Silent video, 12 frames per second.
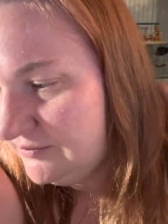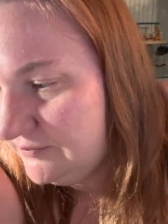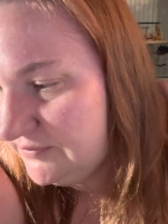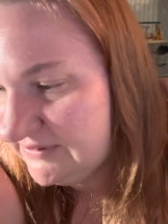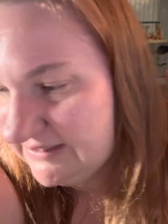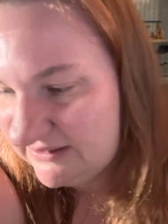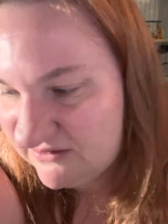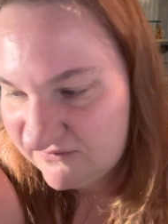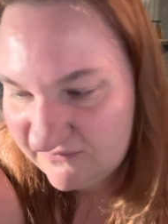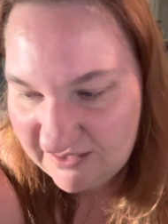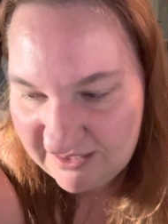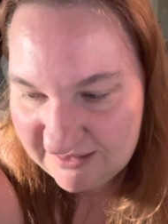but that's
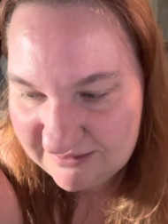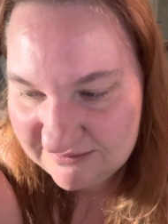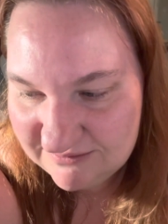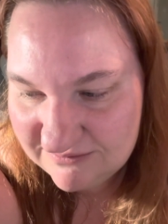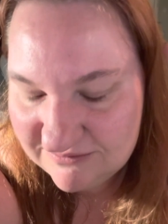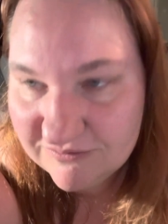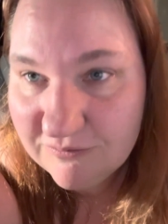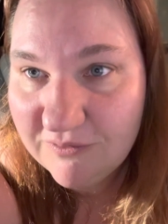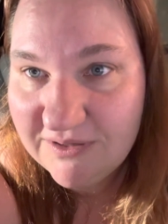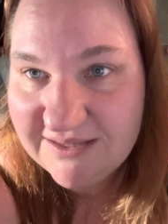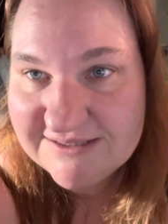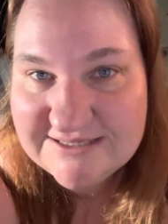fine.
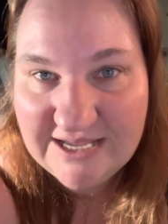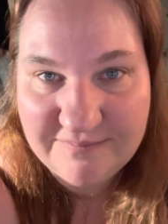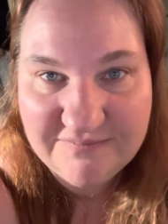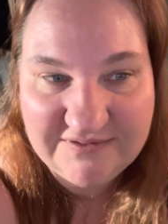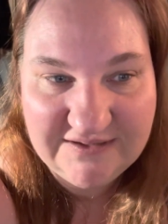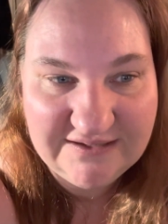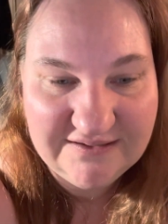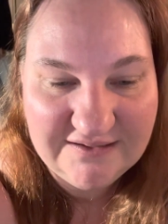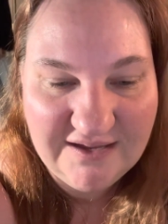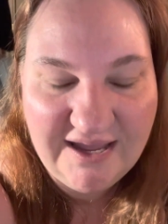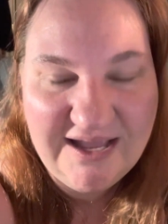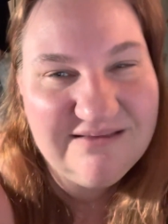We'll attempt it.
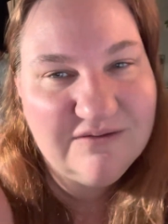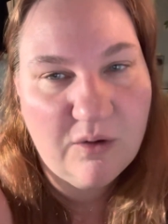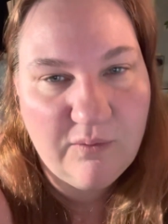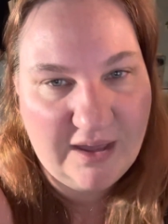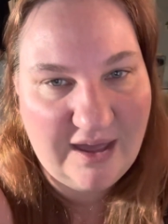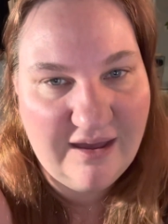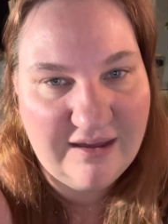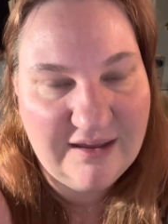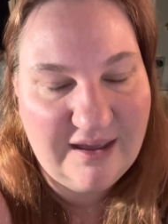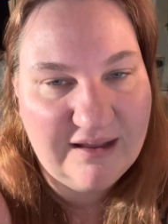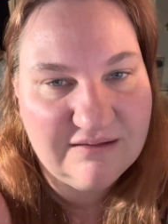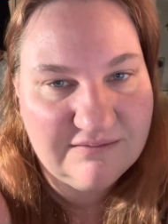It's okay.
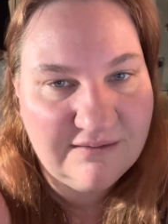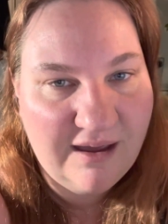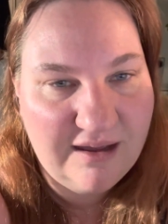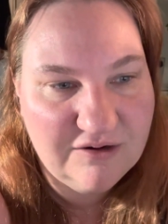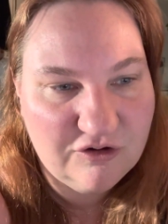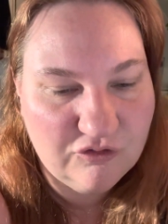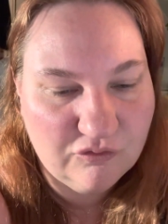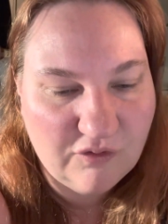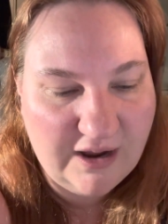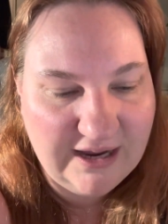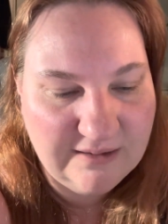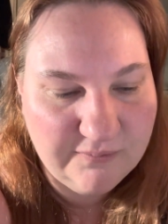It's not a
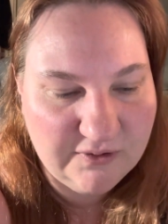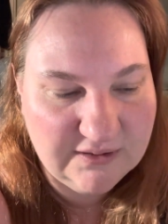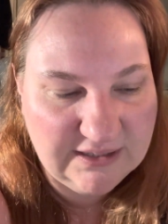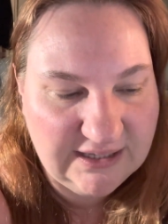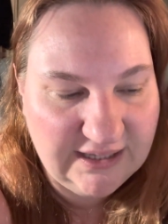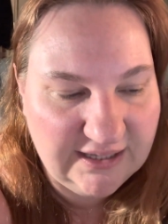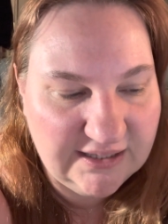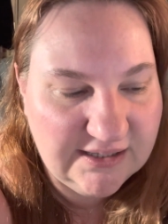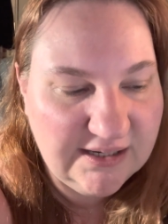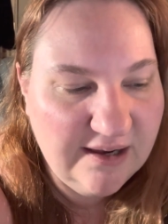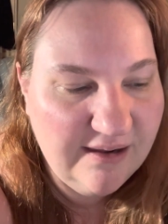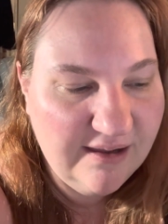great book.
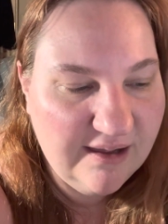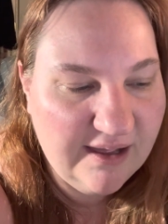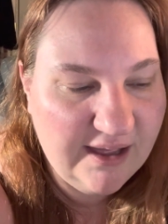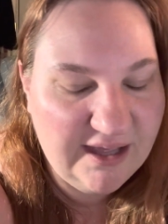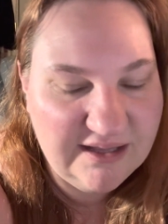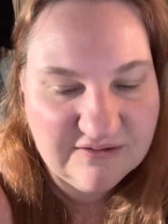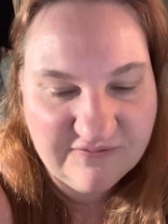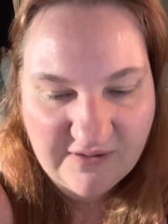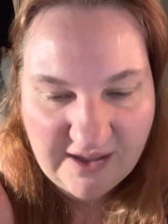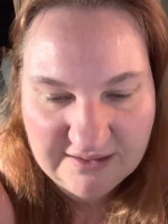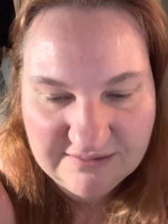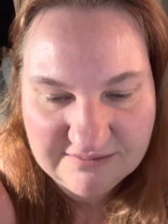It's
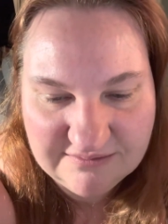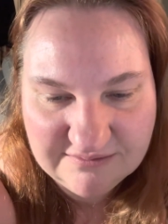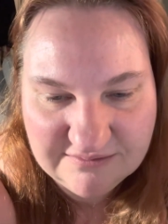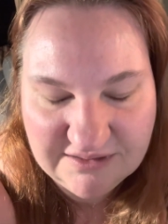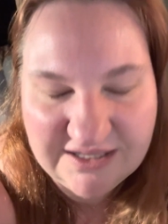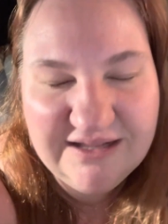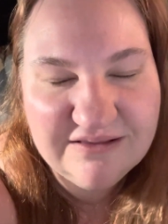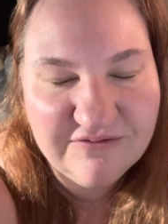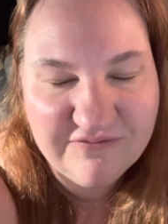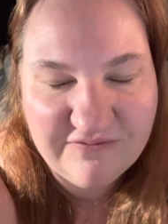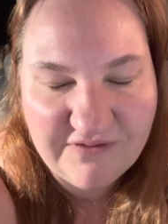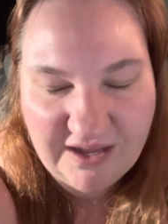fine. It's
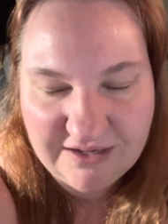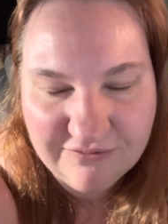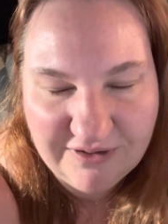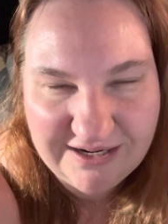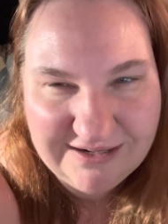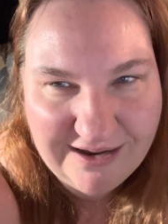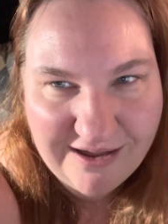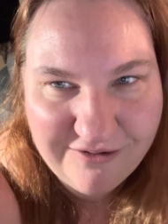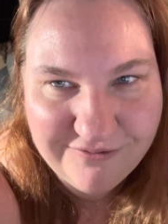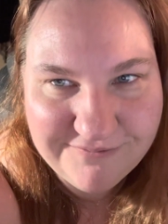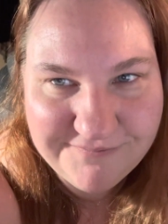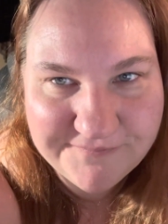fine right now,